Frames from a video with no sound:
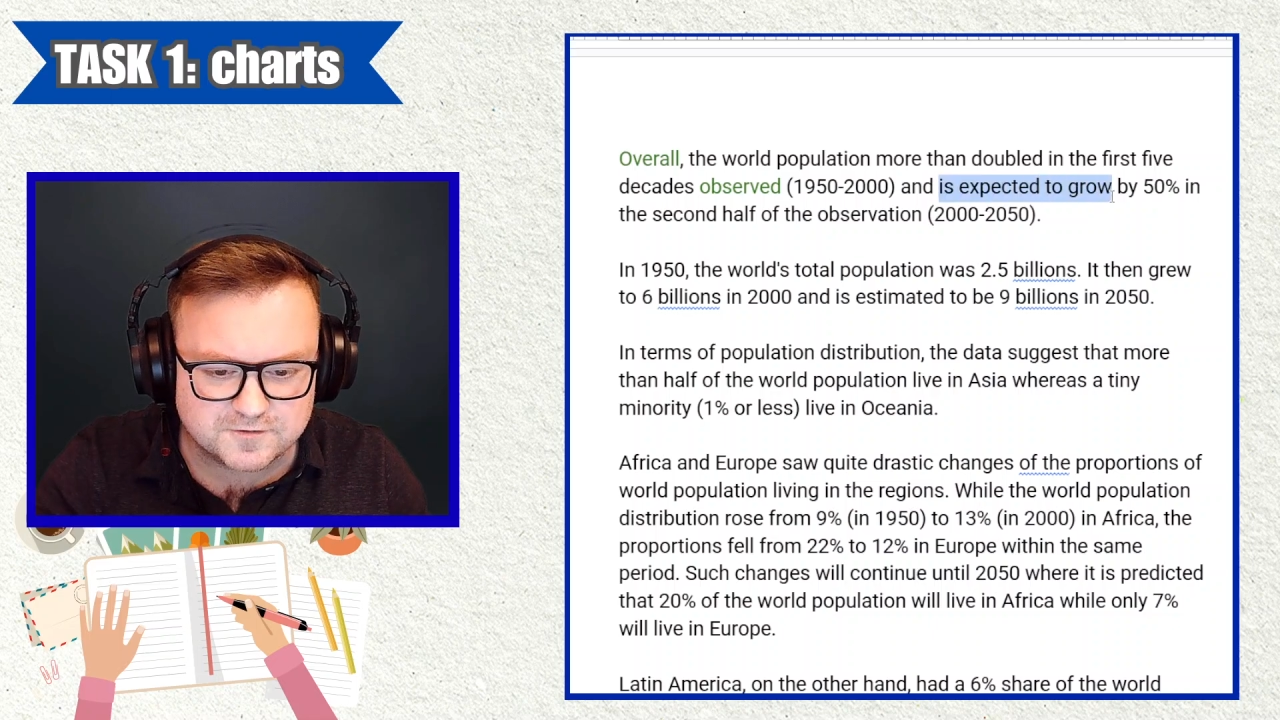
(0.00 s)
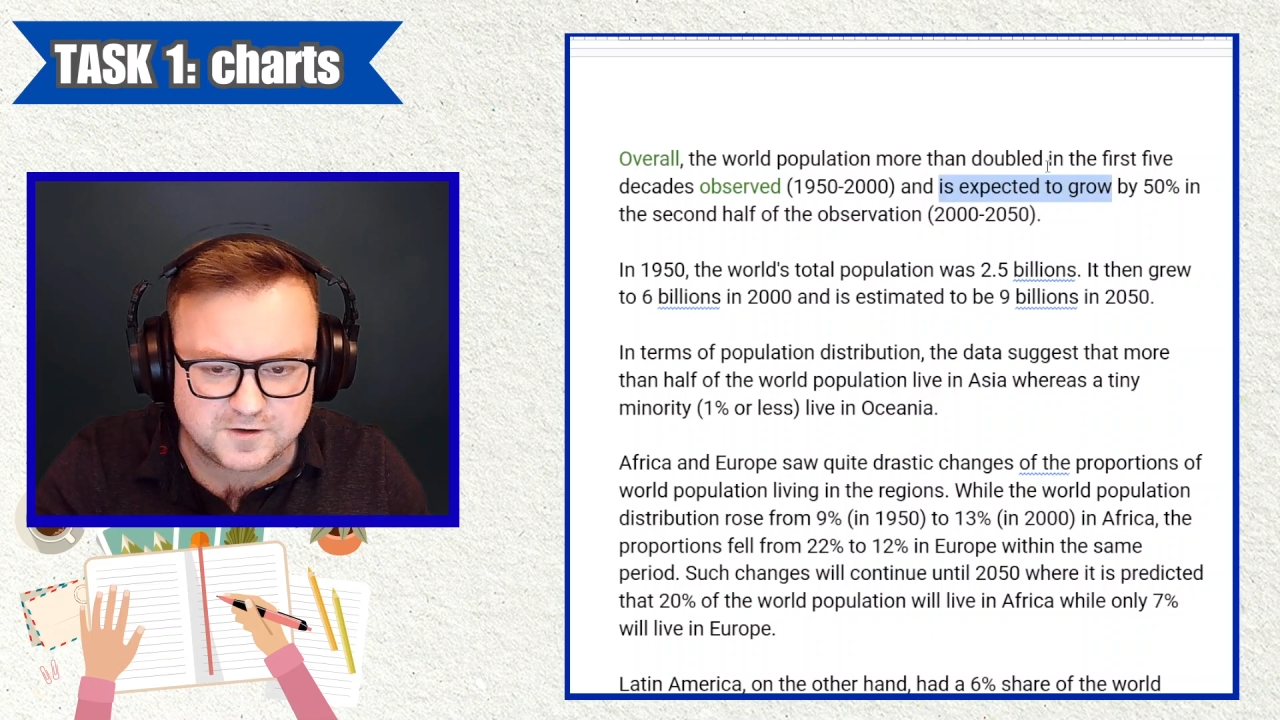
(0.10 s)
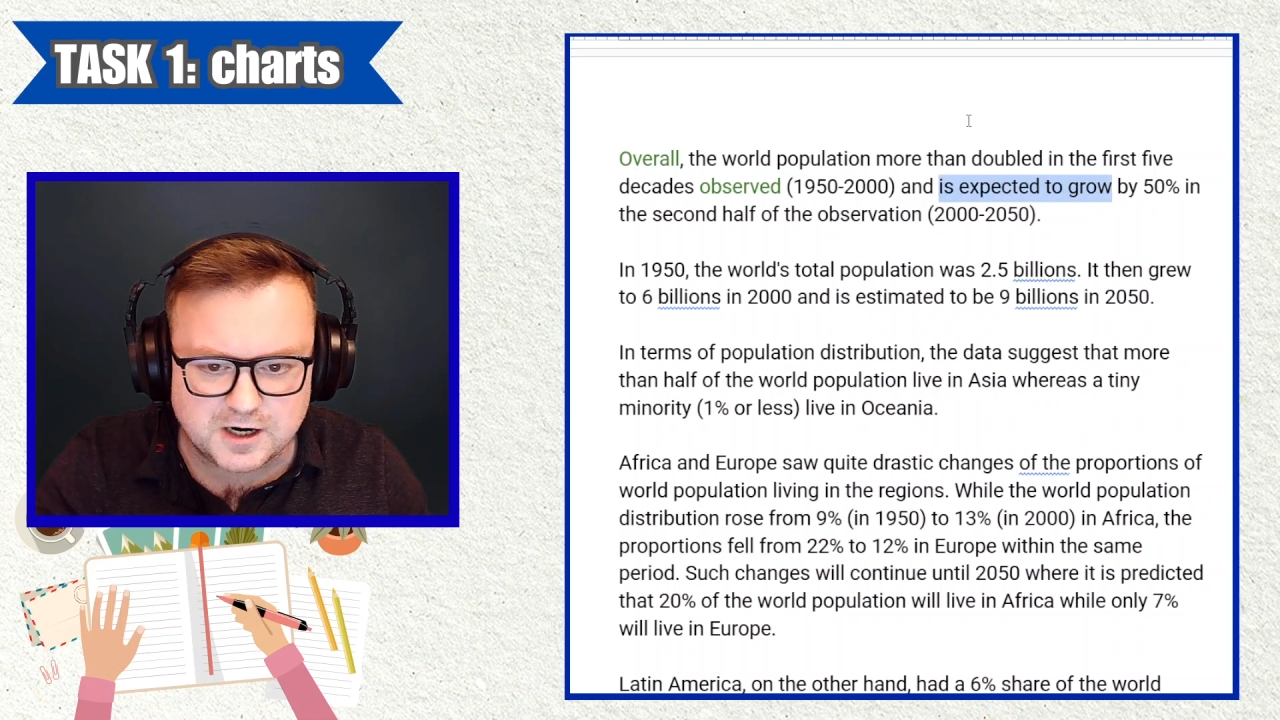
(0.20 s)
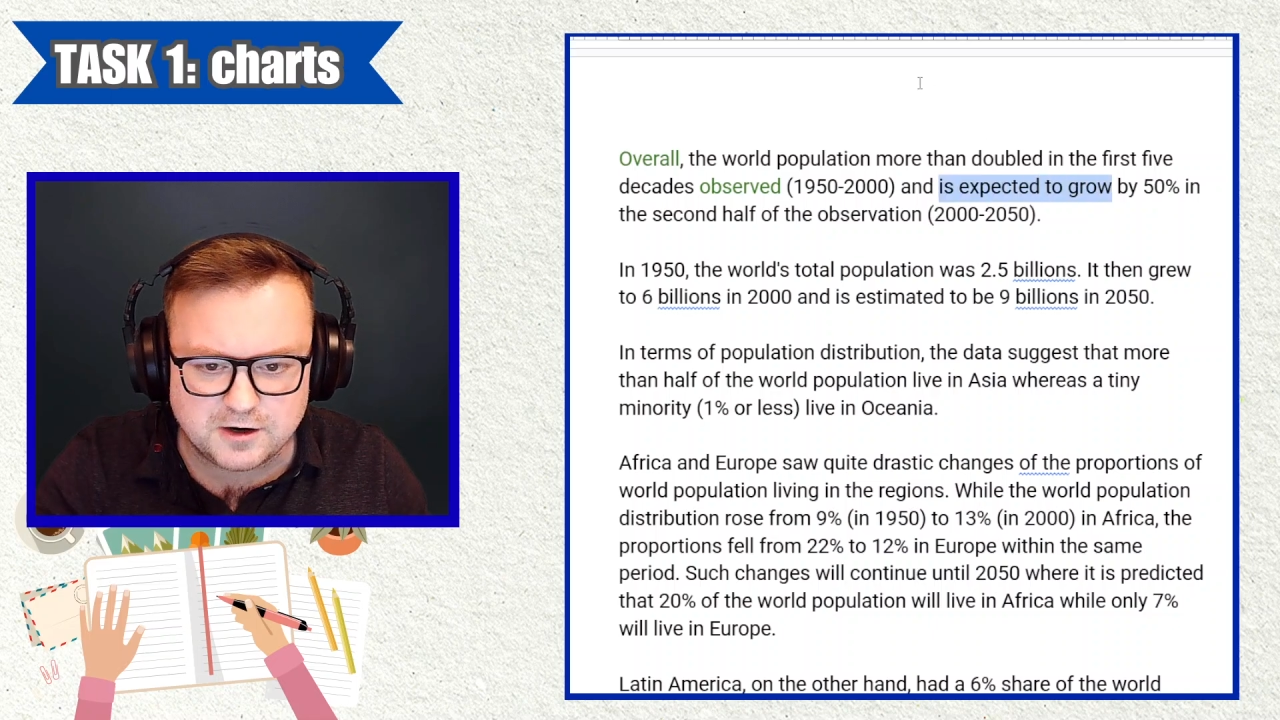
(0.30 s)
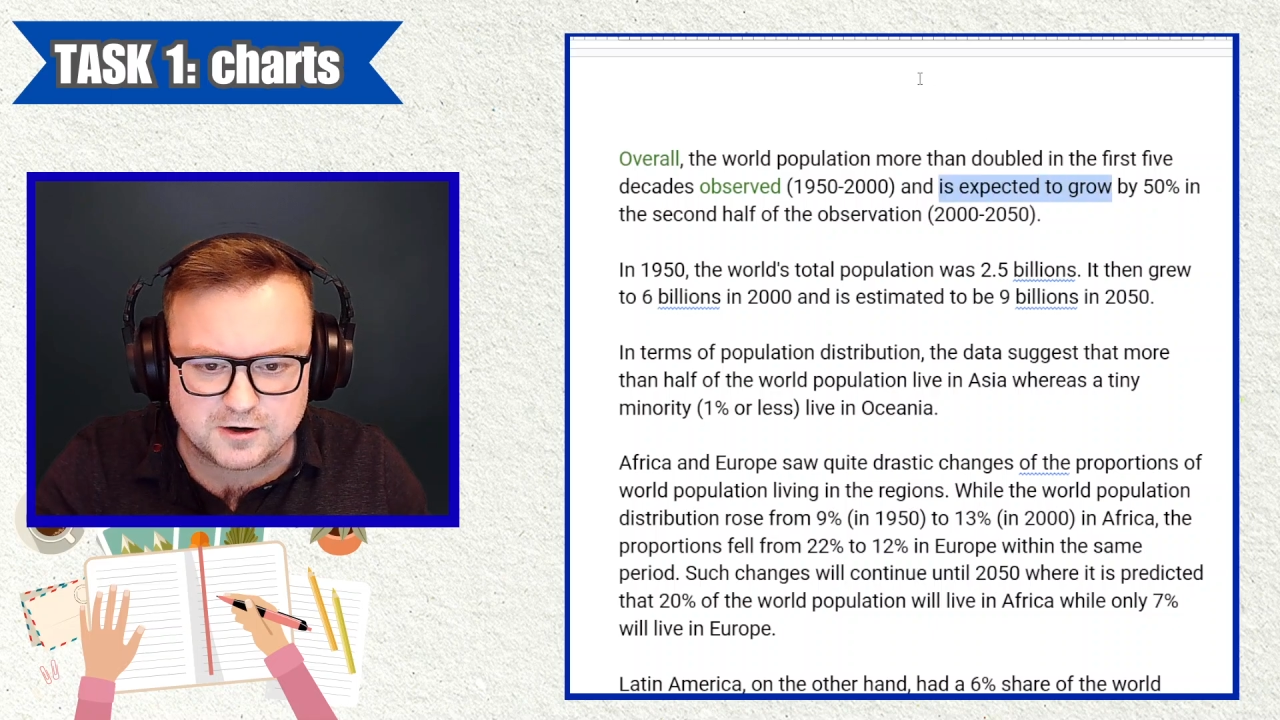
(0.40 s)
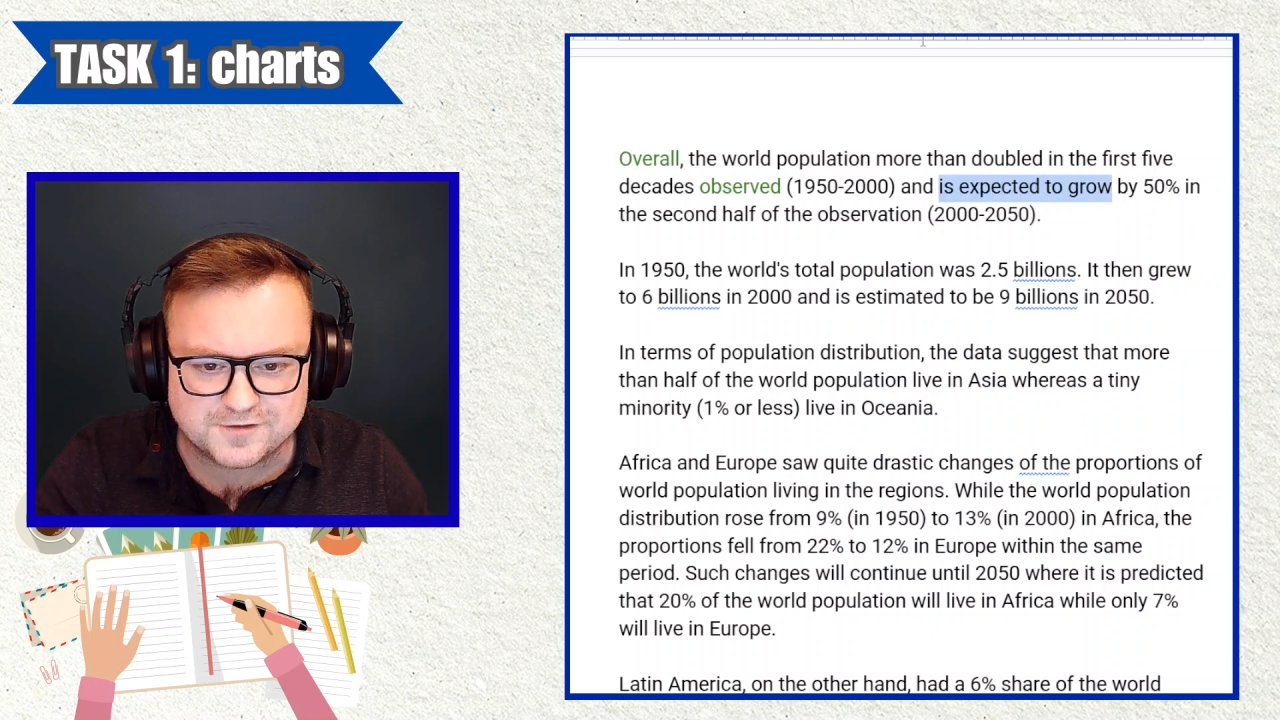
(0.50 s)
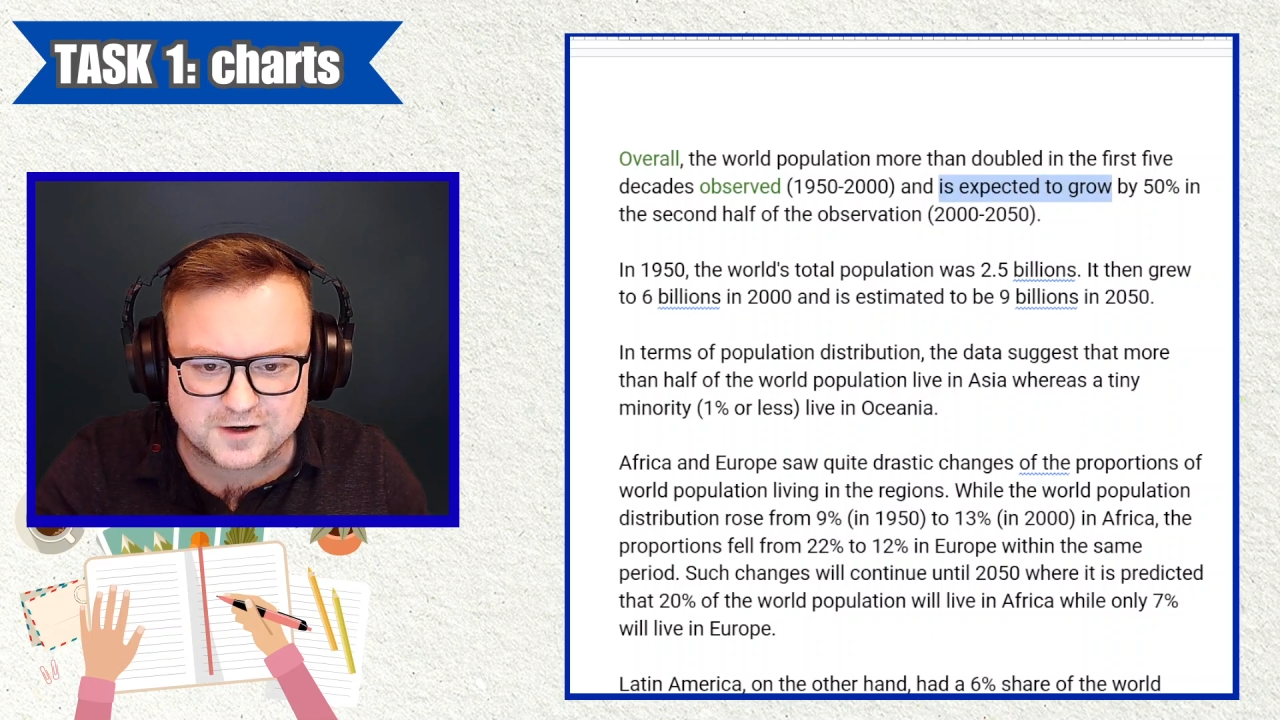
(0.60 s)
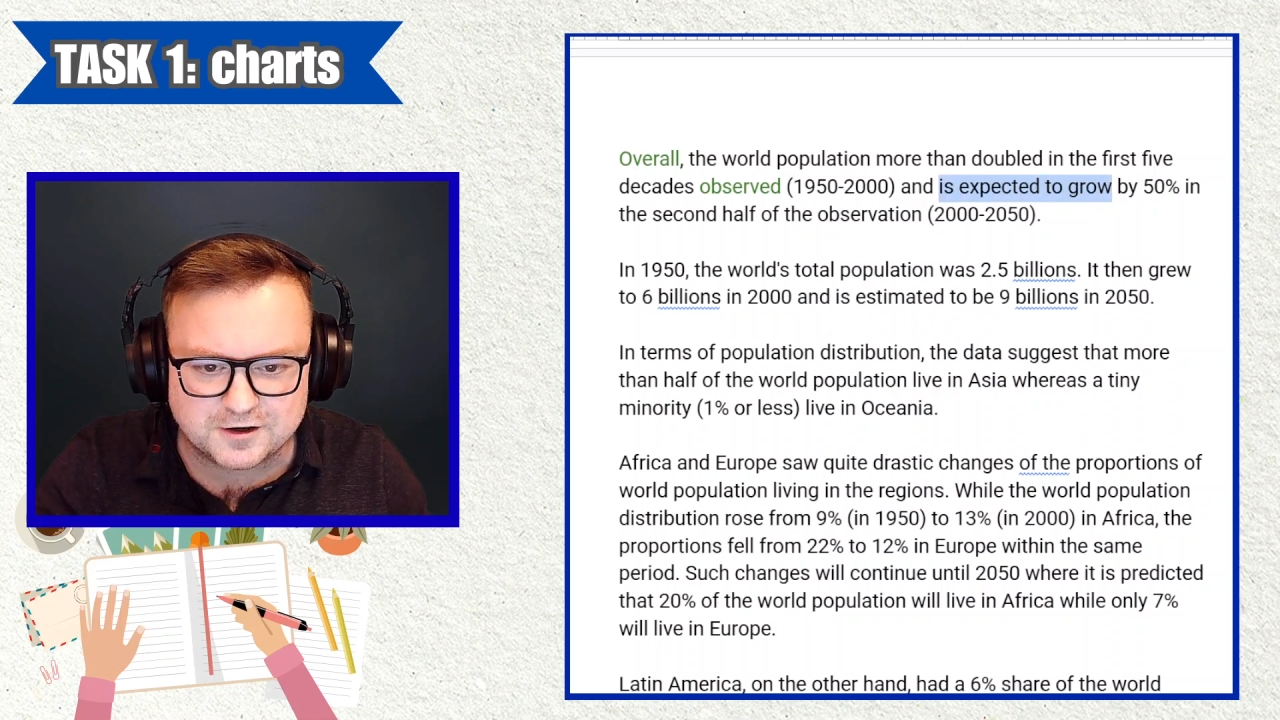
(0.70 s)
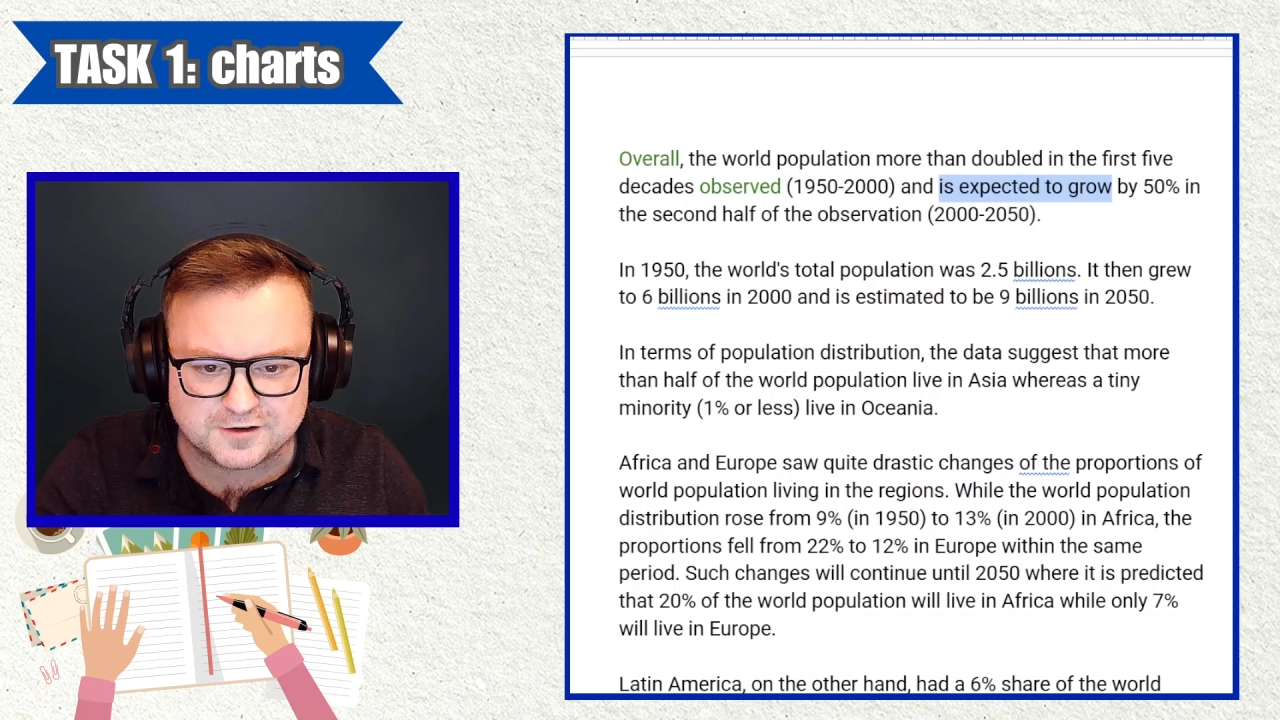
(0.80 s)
Very, very,